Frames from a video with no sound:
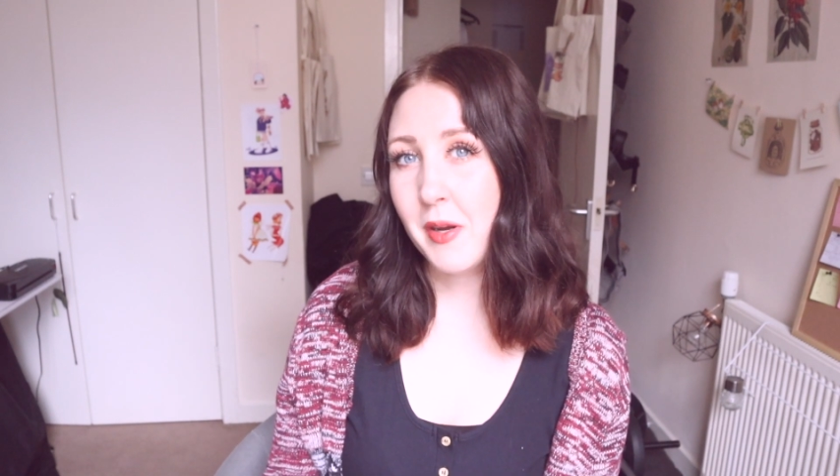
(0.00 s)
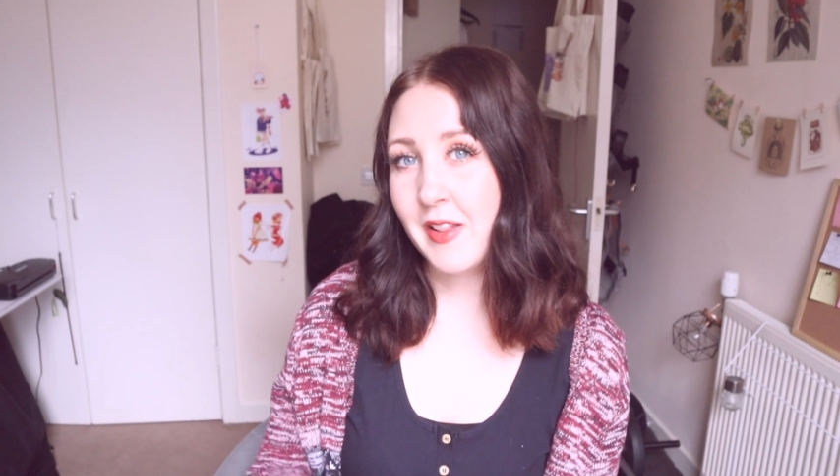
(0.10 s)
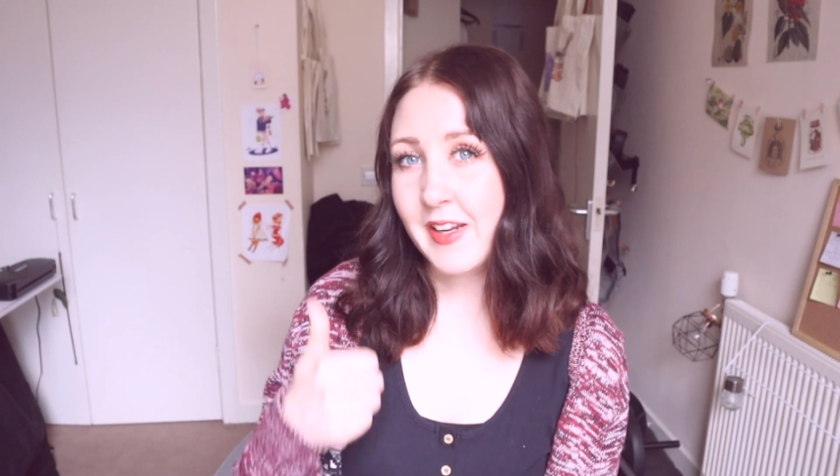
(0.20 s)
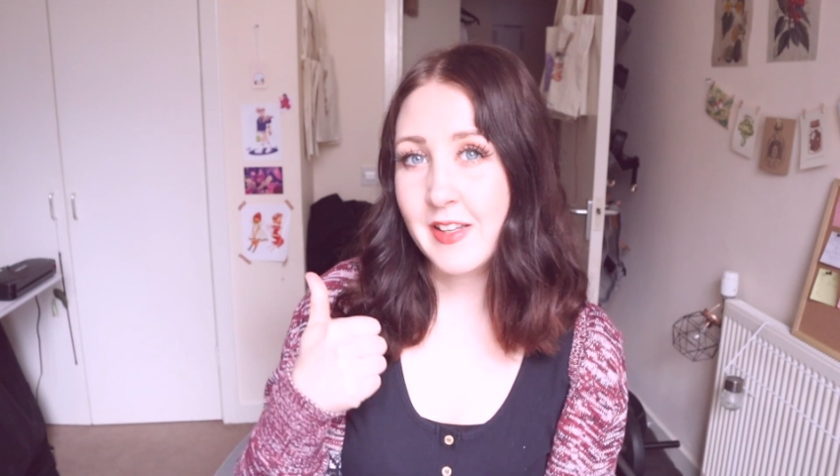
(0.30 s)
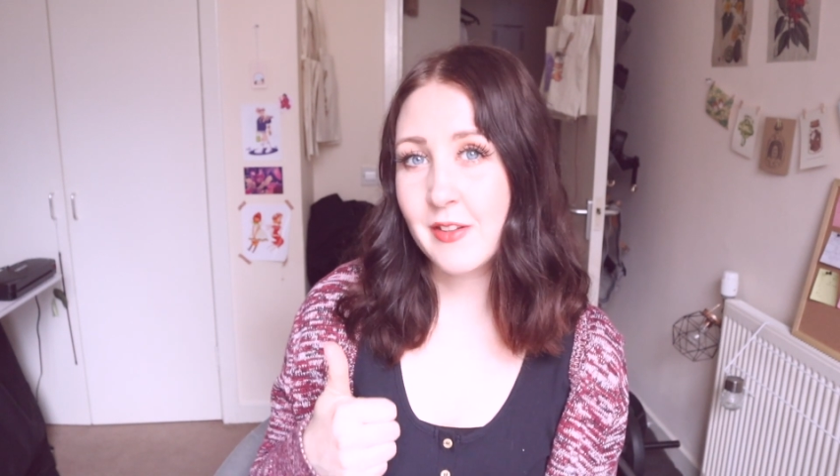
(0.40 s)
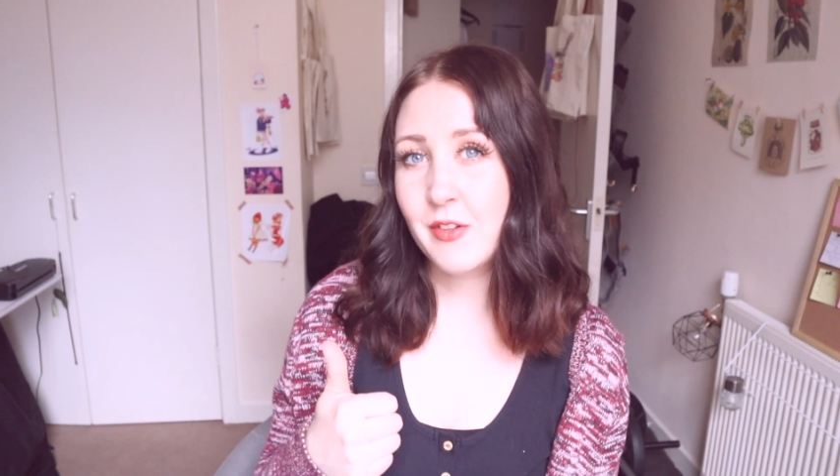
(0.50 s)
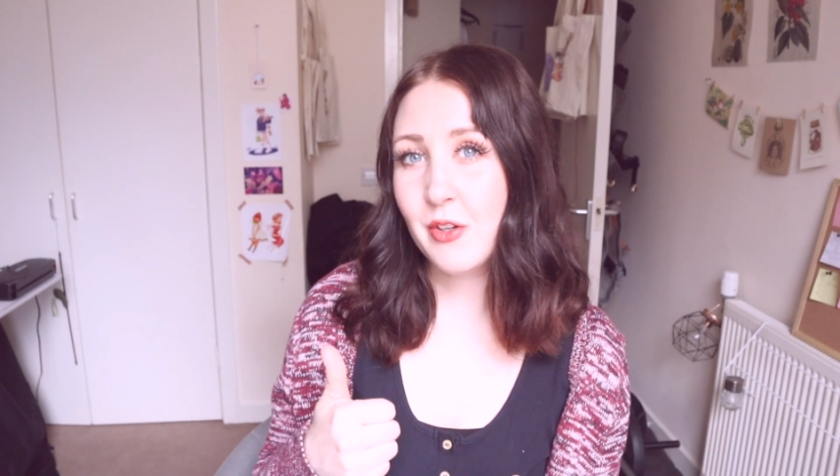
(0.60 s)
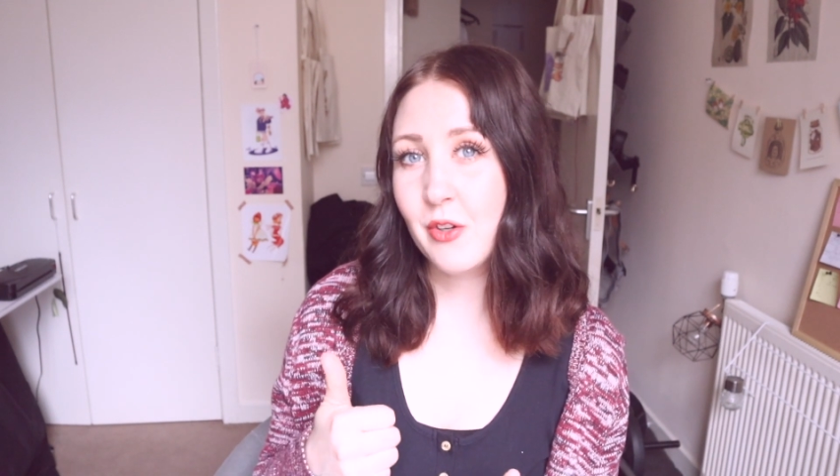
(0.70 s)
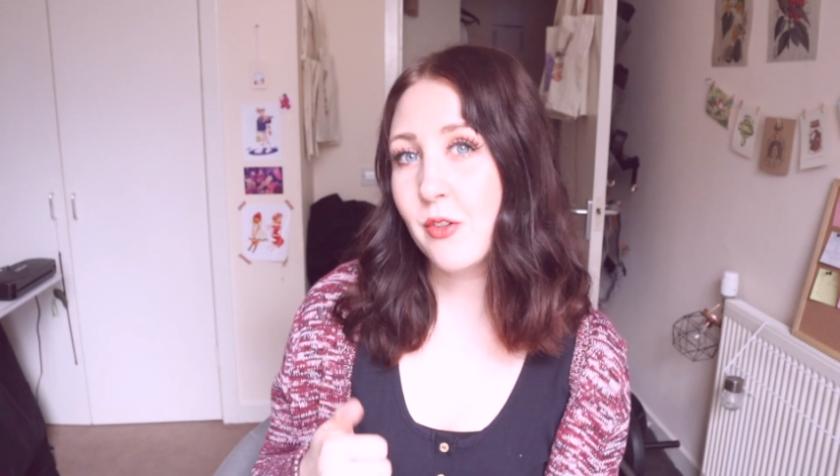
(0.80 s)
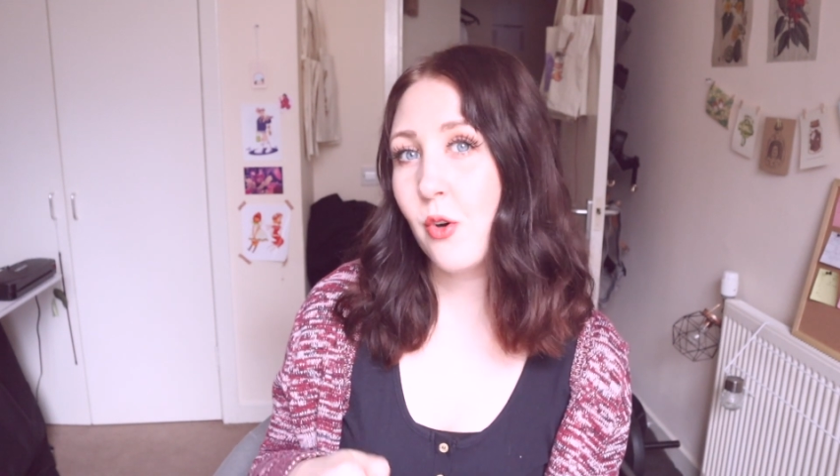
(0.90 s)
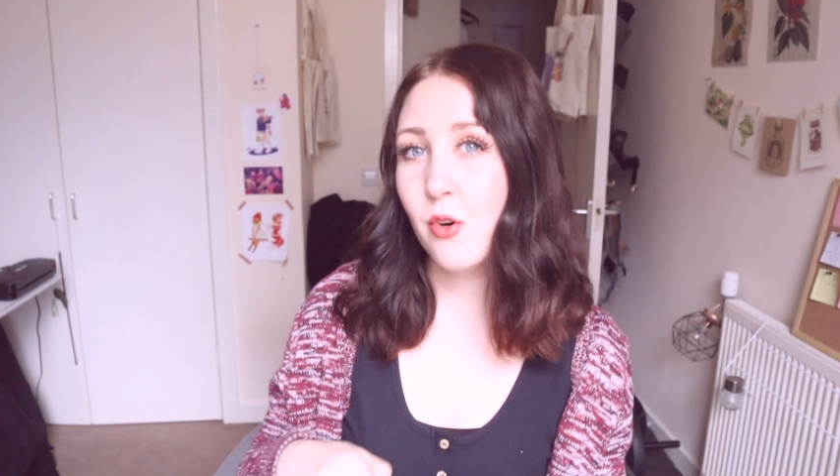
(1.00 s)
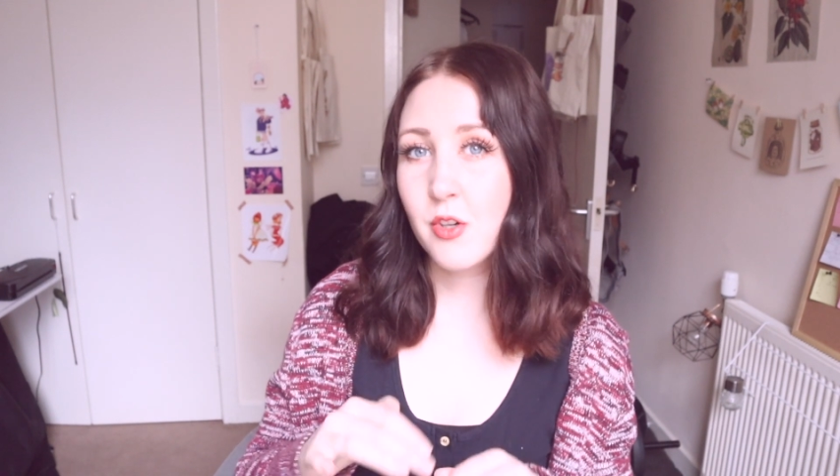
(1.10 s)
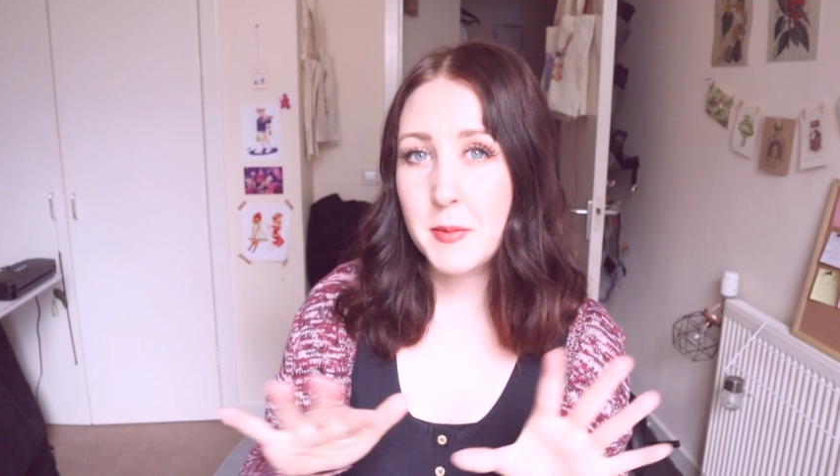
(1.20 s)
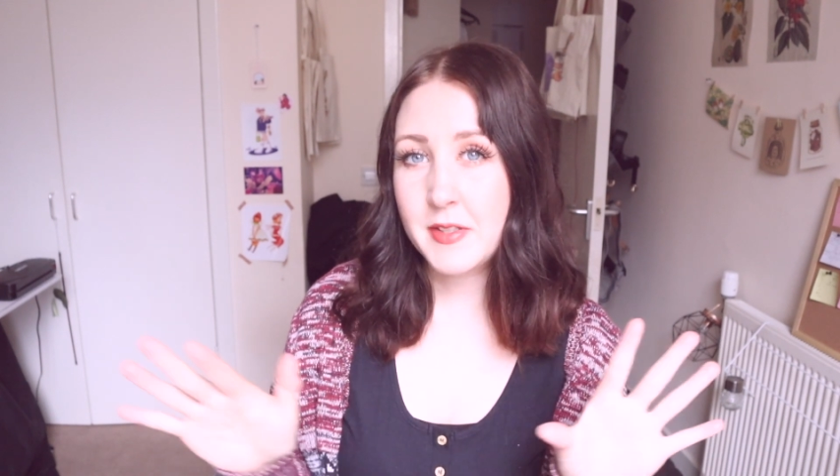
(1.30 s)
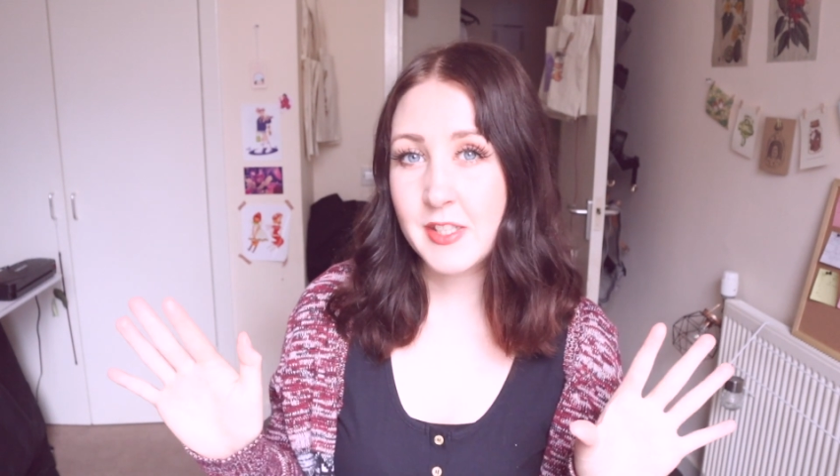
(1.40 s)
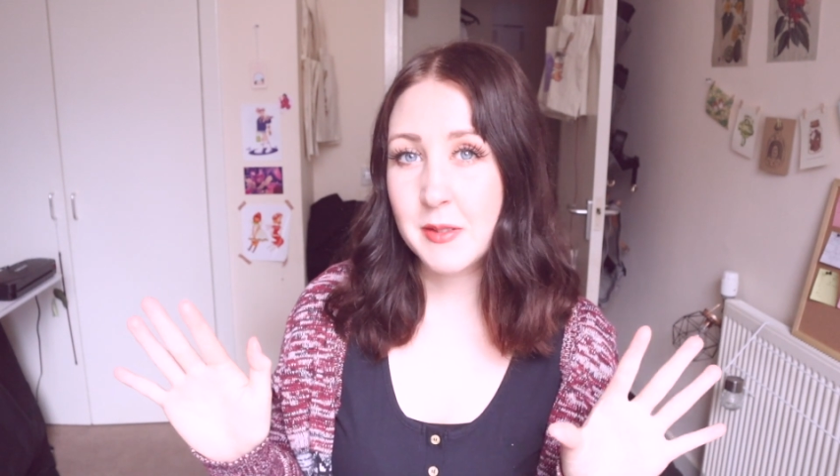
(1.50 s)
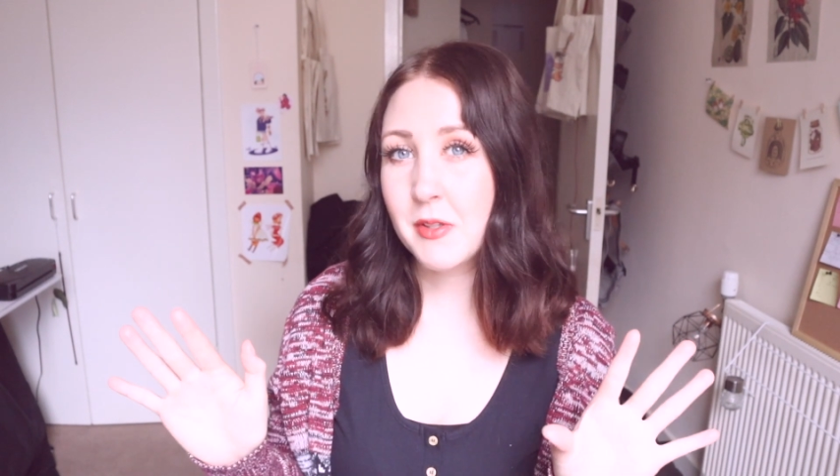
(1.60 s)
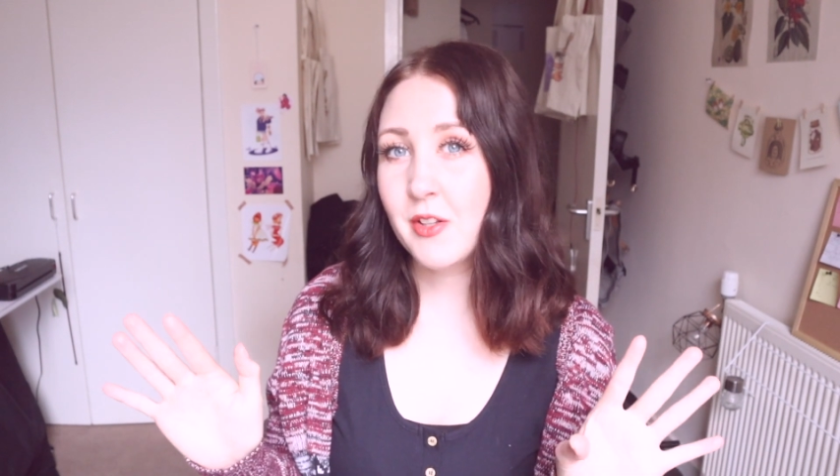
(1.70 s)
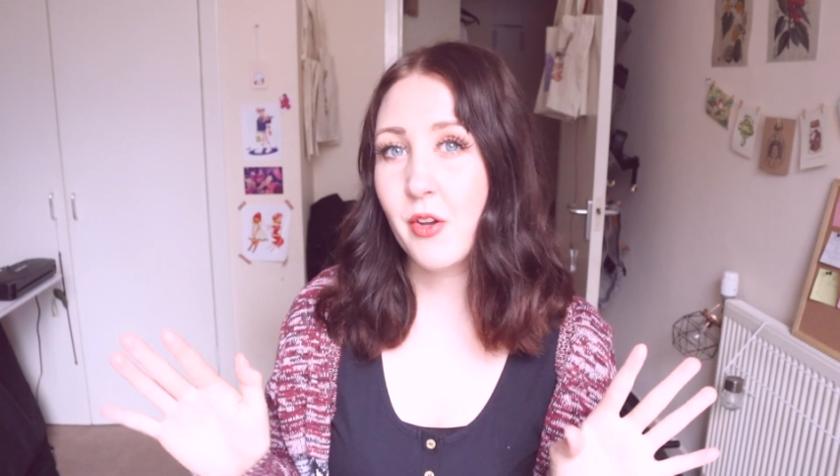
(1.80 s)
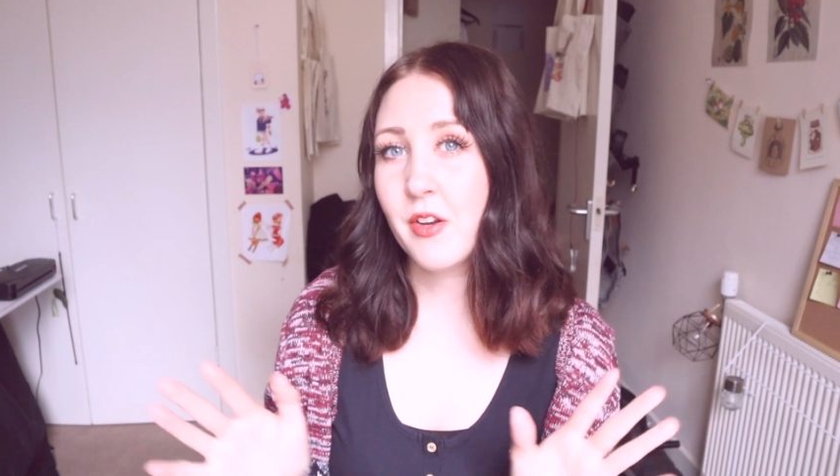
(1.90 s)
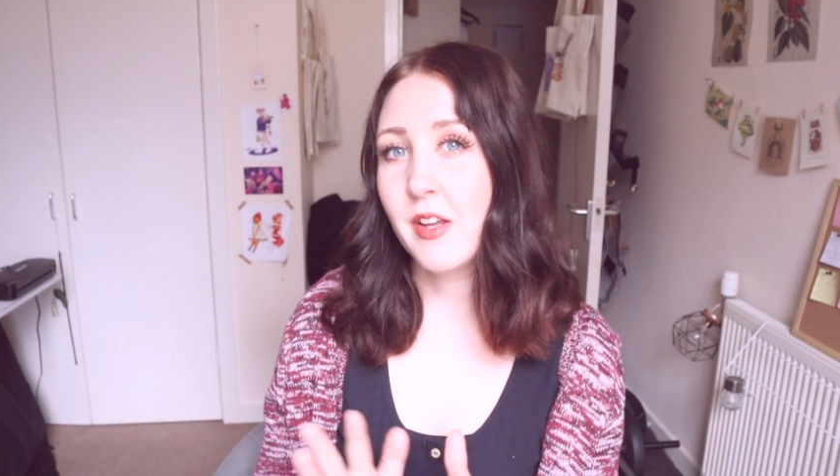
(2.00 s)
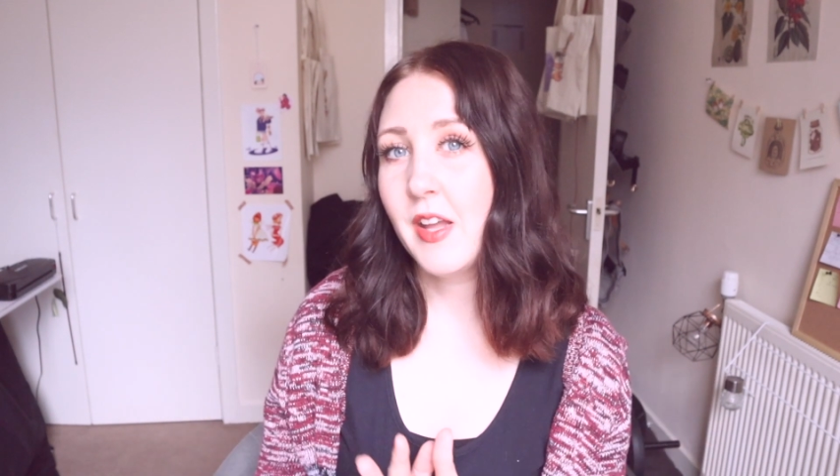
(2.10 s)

by liking the video or commenting below,